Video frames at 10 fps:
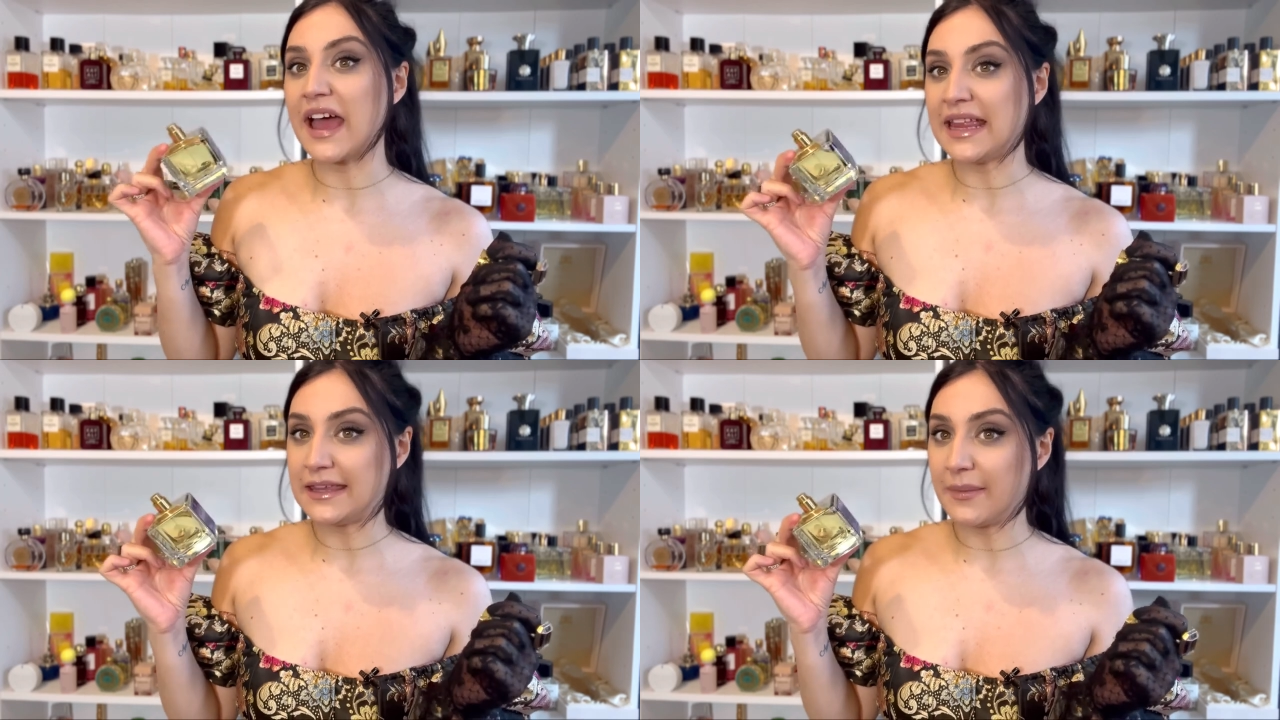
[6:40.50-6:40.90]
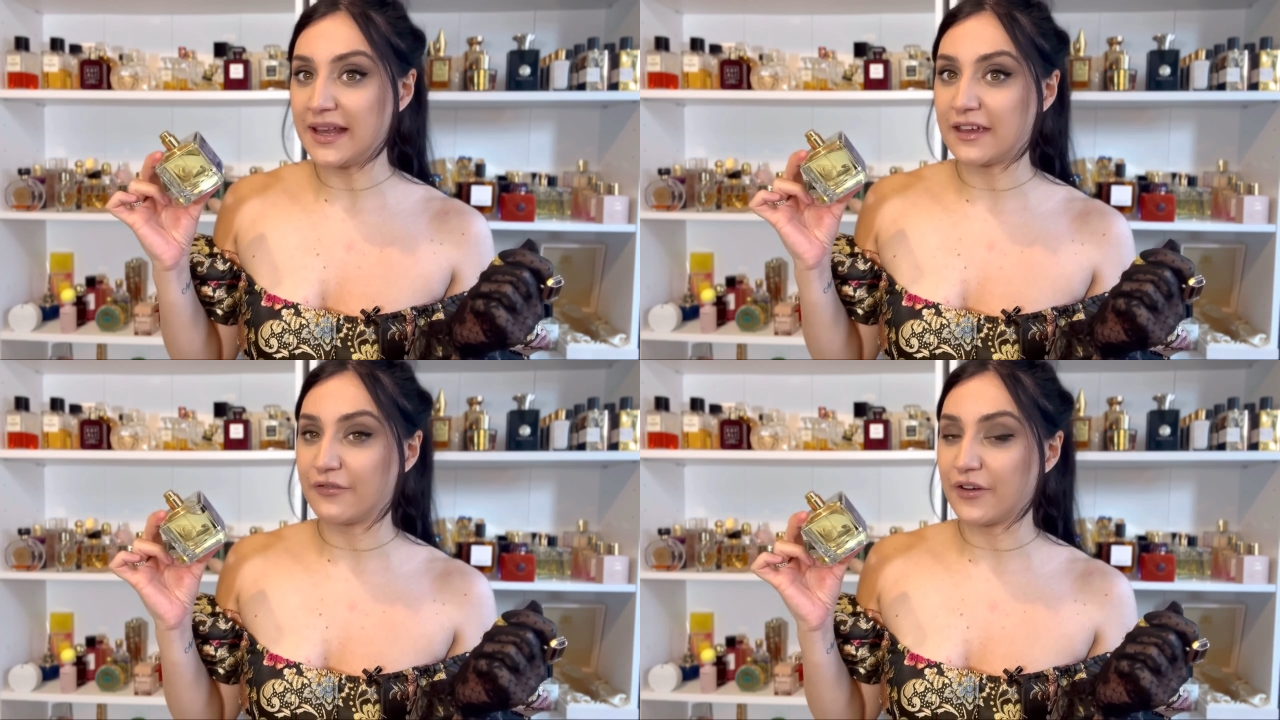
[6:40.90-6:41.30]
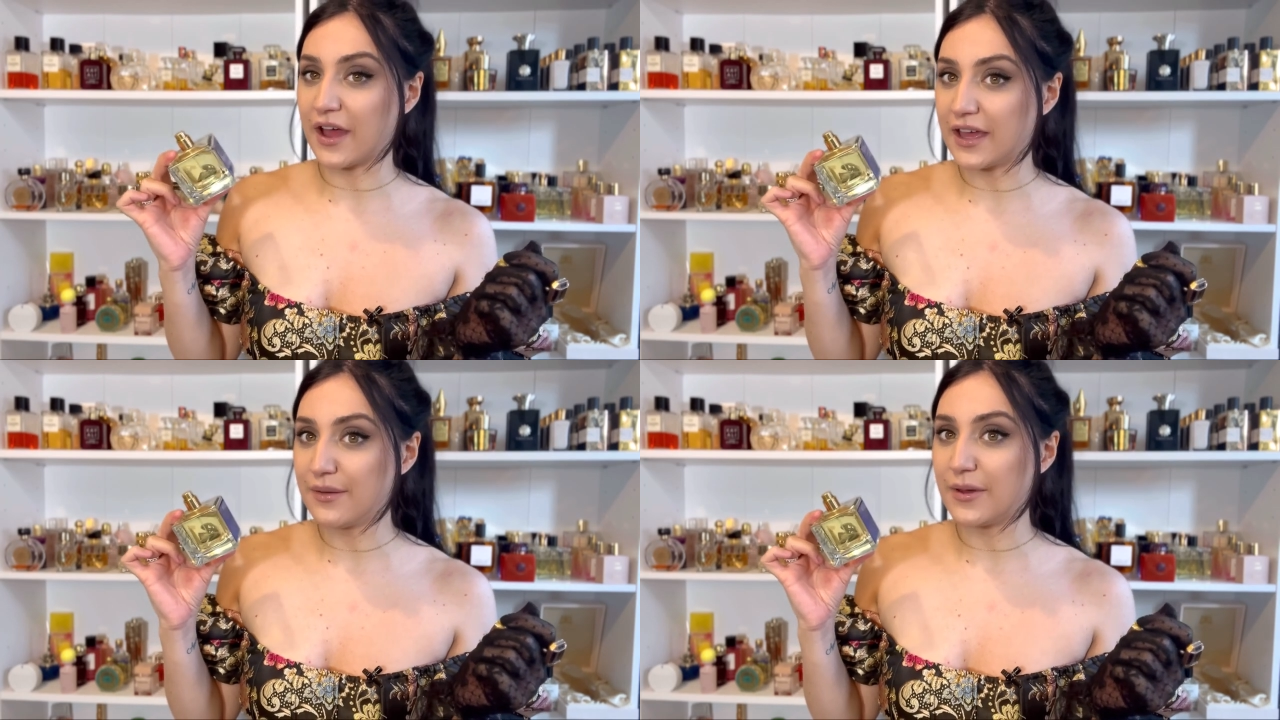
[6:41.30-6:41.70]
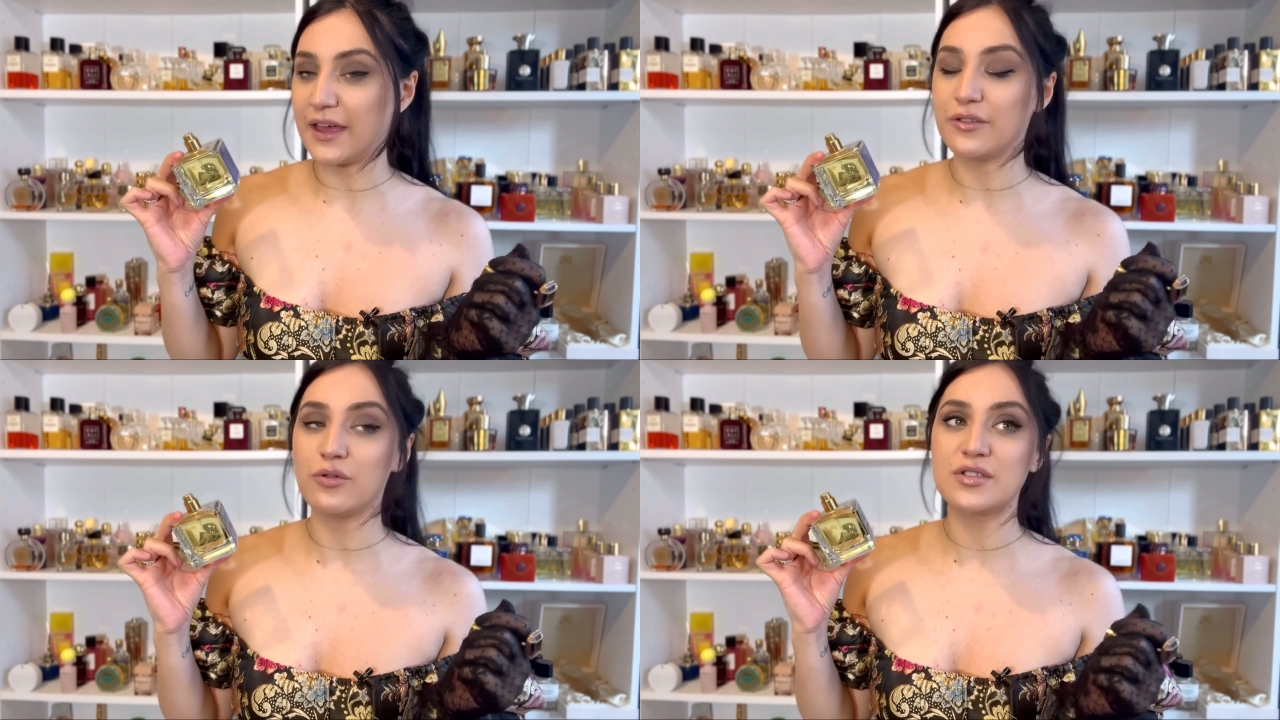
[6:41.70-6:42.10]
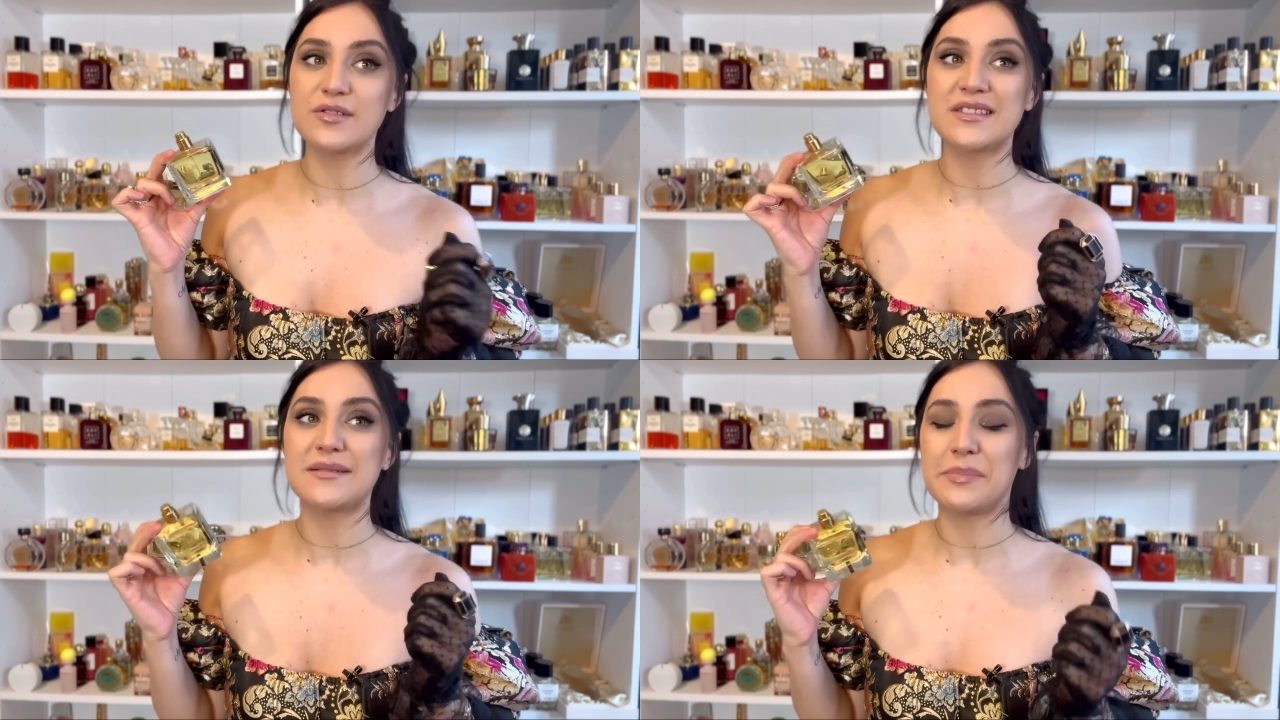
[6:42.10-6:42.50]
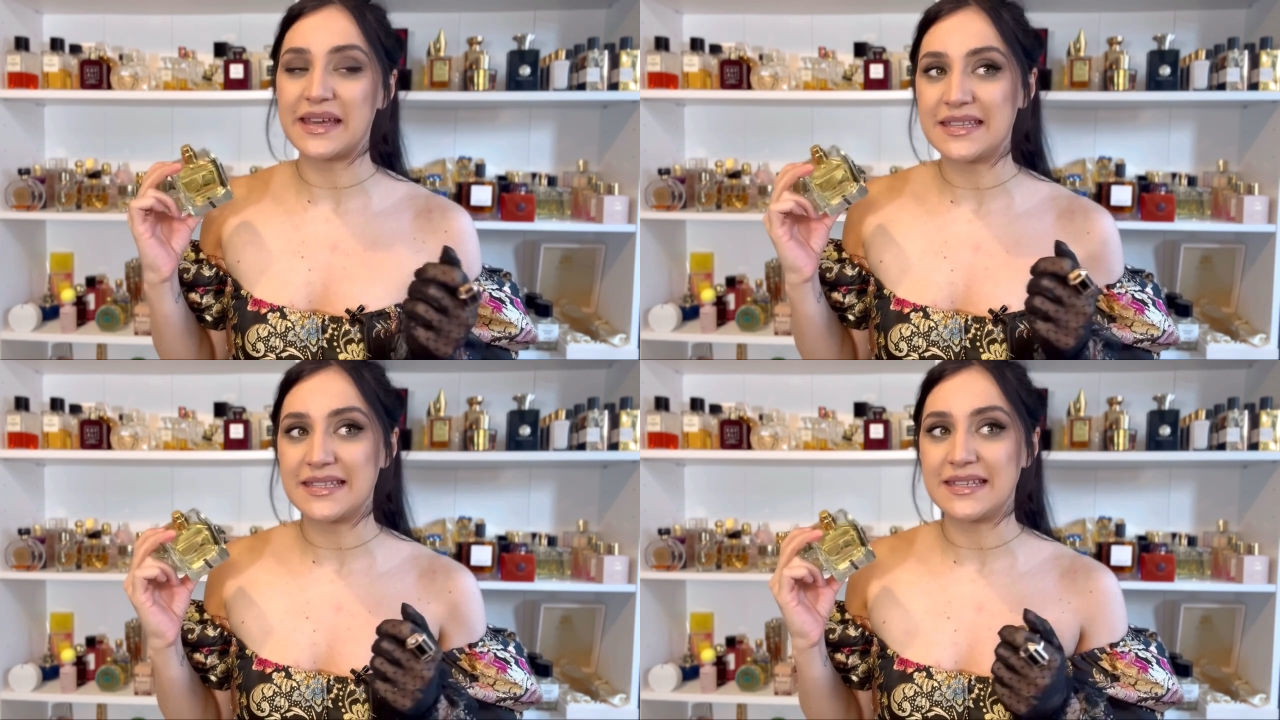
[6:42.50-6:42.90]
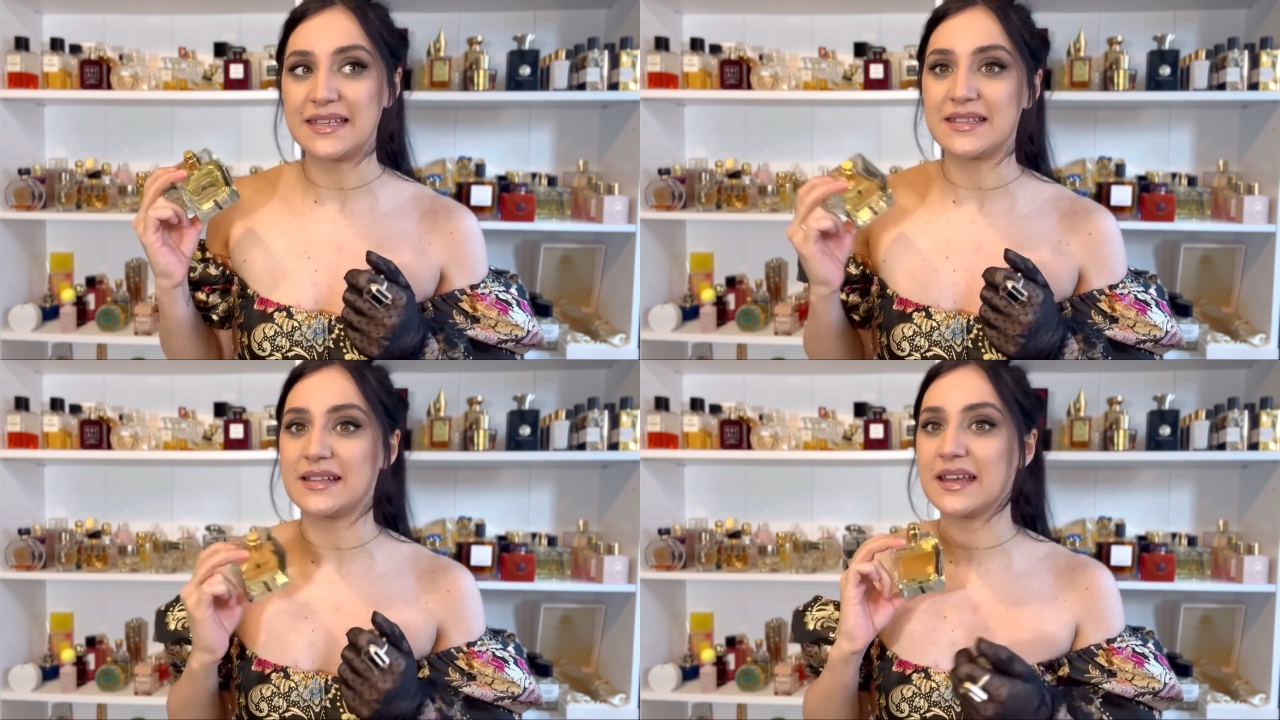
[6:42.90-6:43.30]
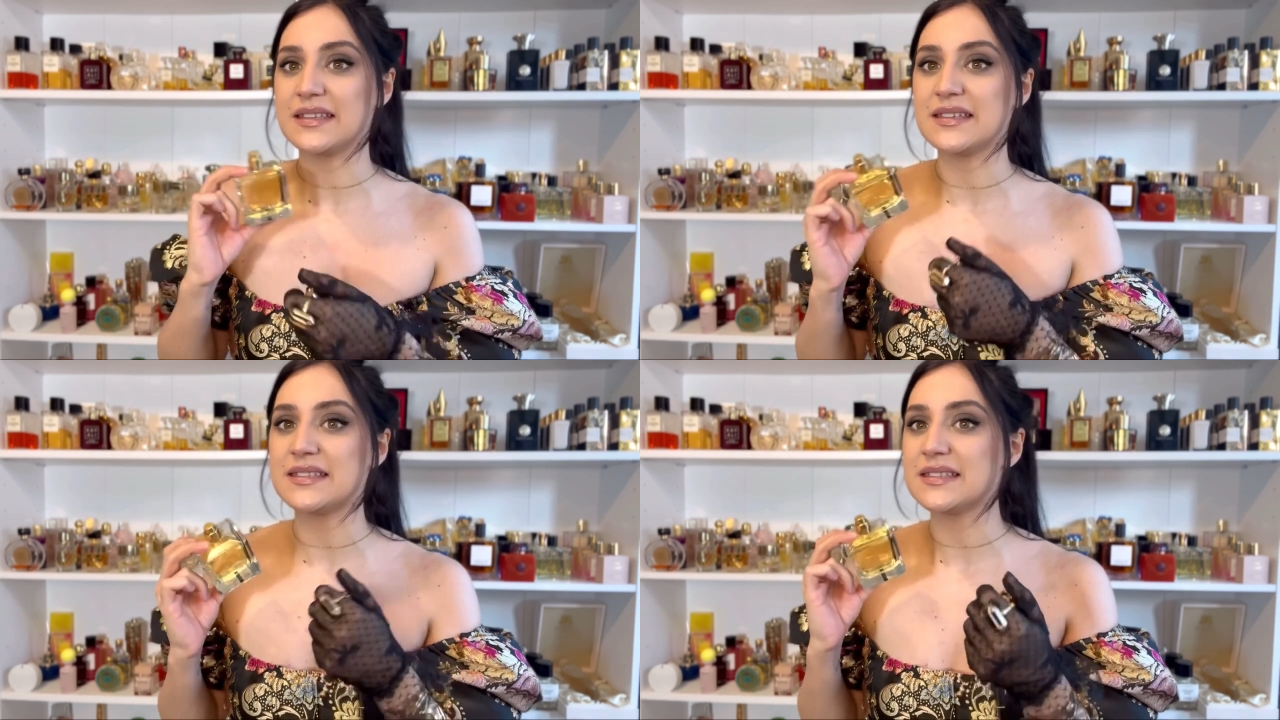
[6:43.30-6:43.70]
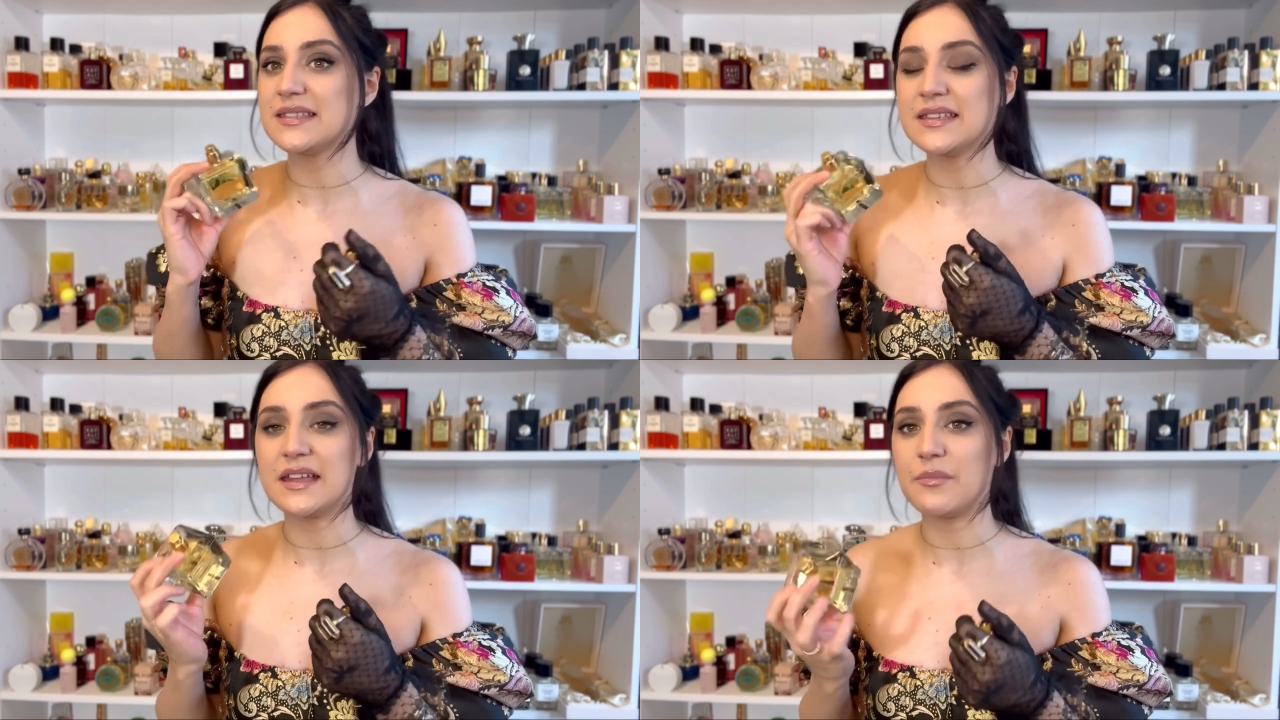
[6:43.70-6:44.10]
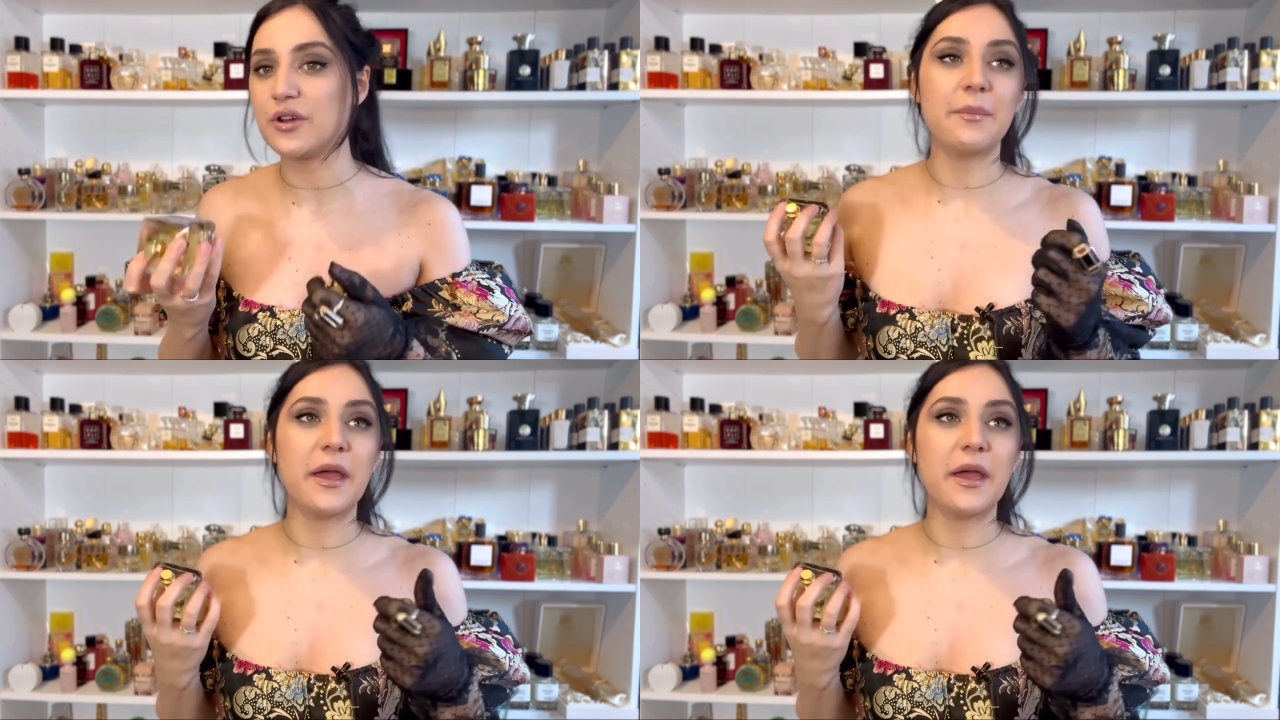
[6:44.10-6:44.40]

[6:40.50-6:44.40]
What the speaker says: animalic vibe and also spices, like this cinnamon.